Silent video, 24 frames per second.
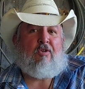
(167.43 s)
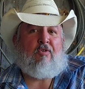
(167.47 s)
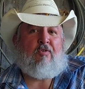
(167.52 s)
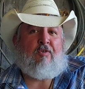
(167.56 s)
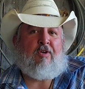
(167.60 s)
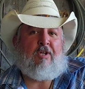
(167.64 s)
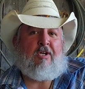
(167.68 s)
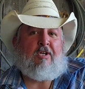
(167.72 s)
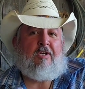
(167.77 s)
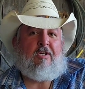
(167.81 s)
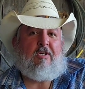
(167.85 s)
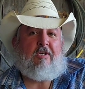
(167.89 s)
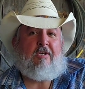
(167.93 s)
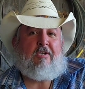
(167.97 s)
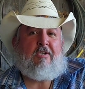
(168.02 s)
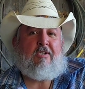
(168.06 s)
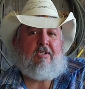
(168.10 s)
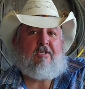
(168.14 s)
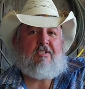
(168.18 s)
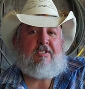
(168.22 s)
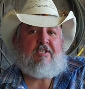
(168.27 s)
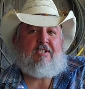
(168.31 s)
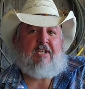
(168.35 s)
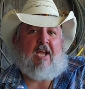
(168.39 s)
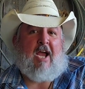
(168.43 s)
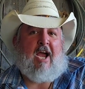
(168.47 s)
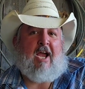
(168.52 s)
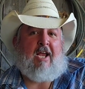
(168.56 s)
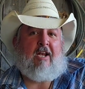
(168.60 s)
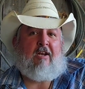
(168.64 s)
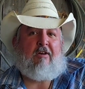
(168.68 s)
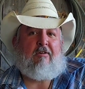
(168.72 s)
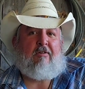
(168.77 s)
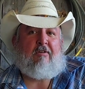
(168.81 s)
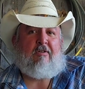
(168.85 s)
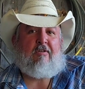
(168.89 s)
Luna,
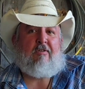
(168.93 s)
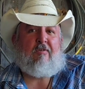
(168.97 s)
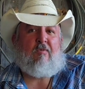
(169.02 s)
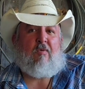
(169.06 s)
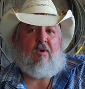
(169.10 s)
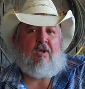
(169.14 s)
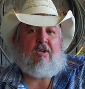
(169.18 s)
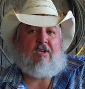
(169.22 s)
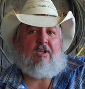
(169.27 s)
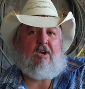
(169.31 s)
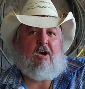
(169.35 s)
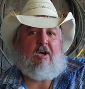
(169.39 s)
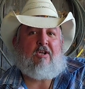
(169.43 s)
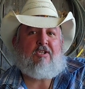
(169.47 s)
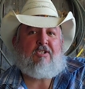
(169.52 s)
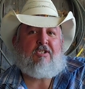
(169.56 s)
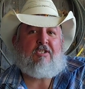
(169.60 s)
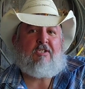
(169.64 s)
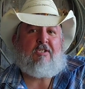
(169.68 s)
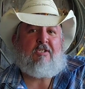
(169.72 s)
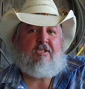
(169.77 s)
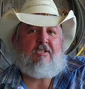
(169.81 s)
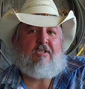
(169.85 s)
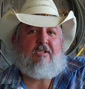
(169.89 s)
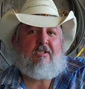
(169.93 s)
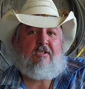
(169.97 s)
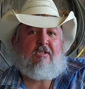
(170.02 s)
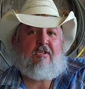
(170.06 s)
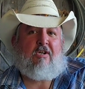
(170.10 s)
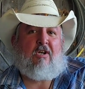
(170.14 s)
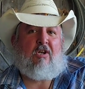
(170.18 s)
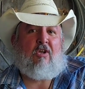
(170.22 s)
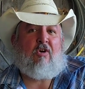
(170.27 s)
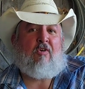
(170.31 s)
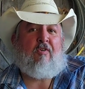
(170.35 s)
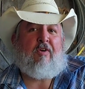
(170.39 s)
Skylar, Watasha,
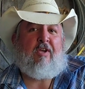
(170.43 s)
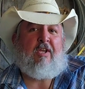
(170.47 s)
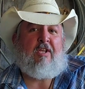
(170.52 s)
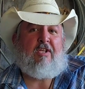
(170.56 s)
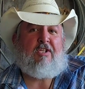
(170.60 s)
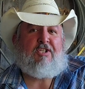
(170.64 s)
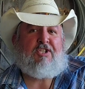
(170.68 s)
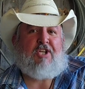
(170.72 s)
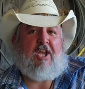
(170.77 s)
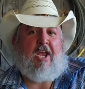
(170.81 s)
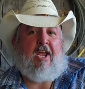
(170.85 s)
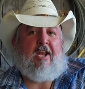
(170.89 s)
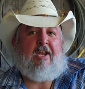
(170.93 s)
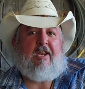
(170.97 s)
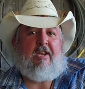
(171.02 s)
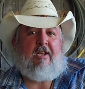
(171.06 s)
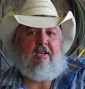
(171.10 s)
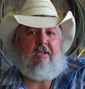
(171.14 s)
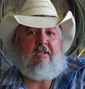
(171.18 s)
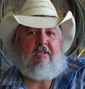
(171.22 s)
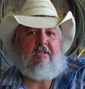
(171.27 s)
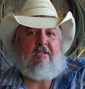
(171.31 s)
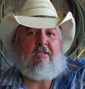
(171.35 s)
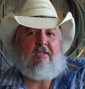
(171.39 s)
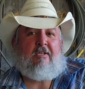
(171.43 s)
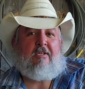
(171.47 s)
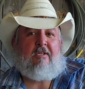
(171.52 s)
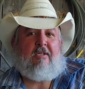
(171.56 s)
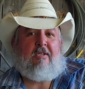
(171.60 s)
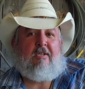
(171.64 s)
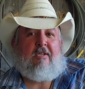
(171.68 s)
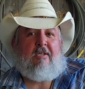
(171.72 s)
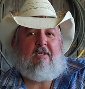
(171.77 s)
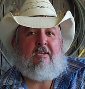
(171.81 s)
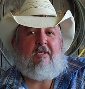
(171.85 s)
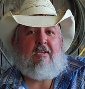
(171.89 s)
Chloe, Channing,
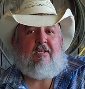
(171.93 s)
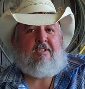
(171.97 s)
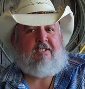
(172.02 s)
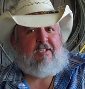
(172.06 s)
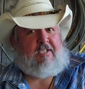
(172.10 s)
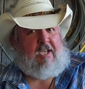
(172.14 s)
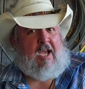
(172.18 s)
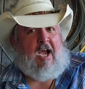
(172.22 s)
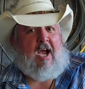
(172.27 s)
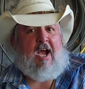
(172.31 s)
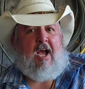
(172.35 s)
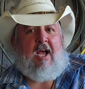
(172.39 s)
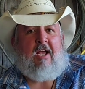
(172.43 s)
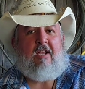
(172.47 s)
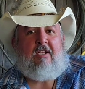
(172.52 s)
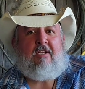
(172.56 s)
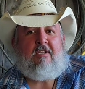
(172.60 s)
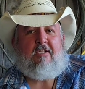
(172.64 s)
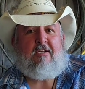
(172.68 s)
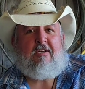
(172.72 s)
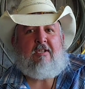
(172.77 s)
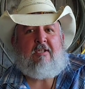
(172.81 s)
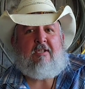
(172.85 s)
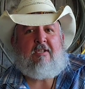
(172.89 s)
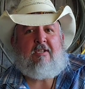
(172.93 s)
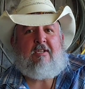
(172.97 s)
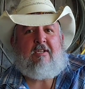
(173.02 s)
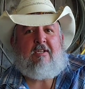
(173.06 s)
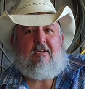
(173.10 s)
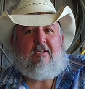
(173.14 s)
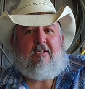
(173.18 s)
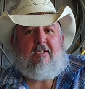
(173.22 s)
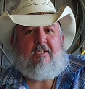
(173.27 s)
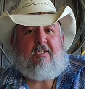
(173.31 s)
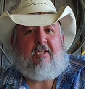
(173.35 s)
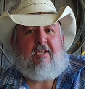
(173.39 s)
Sky,
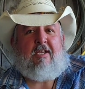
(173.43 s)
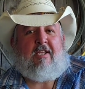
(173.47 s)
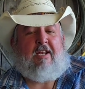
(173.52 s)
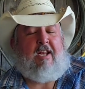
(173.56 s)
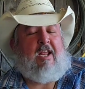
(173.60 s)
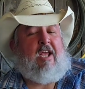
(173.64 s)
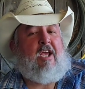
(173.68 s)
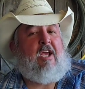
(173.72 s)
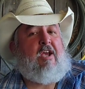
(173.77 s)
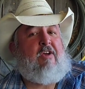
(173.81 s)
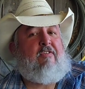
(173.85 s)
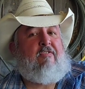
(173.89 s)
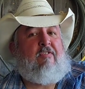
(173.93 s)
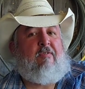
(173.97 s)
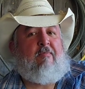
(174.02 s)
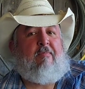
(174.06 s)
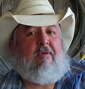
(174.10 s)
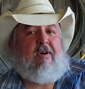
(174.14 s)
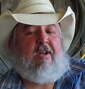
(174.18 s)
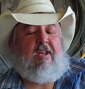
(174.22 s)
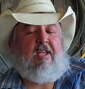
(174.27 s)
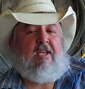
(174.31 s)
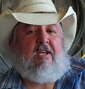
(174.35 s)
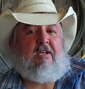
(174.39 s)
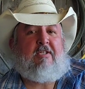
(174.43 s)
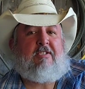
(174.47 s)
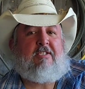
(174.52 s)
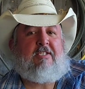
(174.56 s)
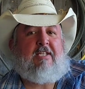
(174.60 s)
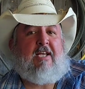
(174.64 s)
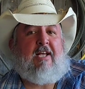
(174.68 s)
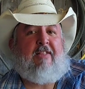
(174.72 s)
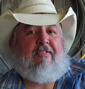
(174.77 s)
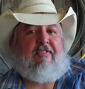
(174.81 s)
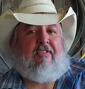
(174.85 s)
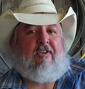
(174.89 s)
everybody
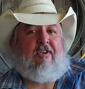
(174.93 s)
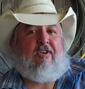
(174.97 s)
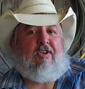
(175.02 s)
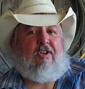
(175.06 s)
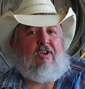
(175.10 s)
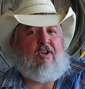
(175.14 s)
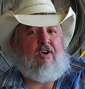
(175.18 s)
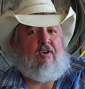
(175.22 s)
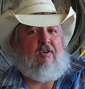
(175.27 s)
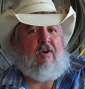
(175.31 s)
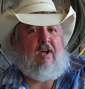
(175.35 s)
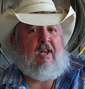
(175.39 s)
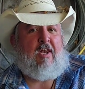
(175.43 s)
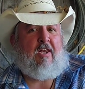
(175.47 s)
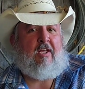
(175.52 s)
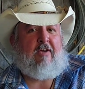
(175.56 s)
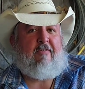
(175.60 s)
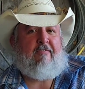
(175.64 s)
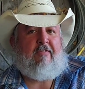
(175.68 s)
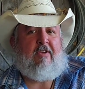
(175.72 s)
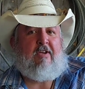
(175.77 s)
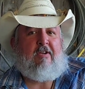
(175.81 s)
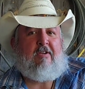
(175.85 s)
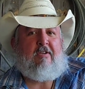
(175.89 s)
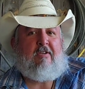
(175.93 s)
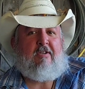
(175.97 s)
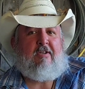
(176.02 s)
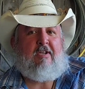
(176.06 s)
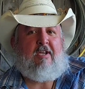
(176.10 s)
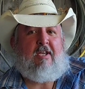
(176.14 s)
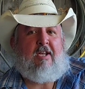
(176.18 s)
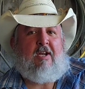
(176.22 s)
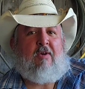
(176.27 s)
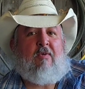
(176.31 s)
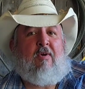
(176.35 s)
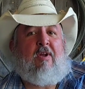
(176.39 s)
else out there. You know I love you.
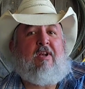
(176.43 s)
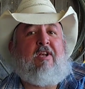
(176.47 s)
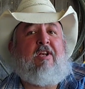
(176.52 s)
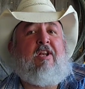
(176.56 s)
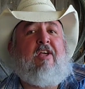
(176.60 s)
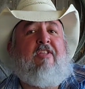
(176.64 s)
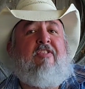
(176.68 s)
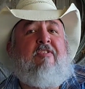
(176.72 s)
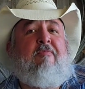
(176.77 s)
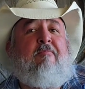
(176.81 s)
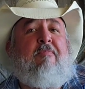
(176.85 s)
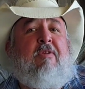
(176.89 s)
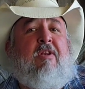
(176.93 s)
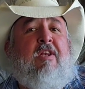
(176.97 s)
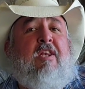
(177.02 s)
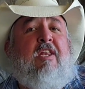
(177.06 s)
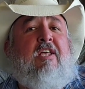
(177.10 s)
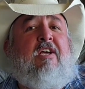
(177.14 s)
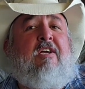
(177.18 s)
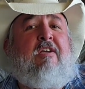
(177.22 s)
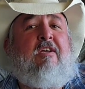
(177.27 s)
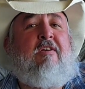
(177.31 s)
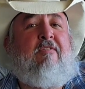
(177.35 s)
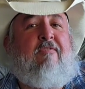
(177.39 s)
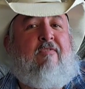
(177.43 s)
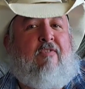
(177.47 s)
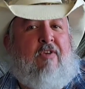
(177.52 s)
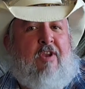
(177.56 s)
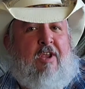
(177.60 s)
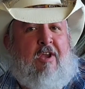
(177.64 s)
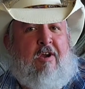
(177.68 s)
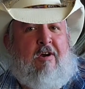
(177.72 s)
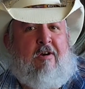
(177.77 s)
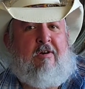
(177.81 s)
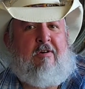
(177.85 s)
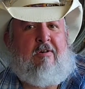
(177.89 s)
I want nothing but luck
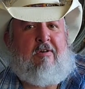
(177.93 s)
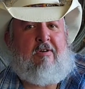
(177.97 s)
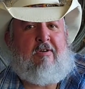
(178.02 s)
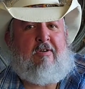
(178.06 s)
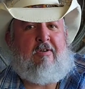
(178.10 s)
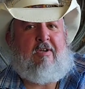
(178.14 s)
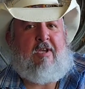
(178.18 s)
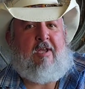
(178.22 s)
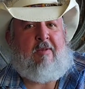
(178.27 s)
for y'all.